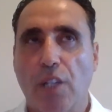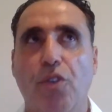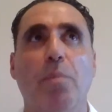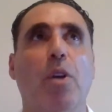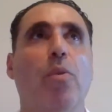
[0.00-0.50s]

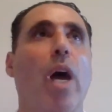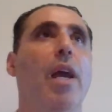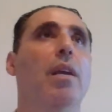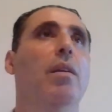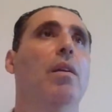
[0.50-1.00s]
treat me
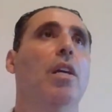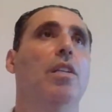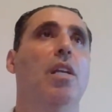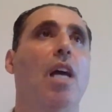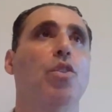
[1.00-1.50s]
right.
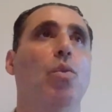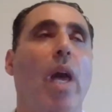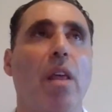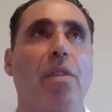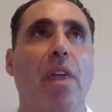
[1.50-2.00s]
He did not do
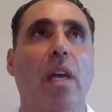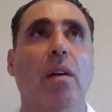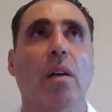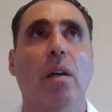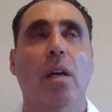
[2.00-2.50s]
anything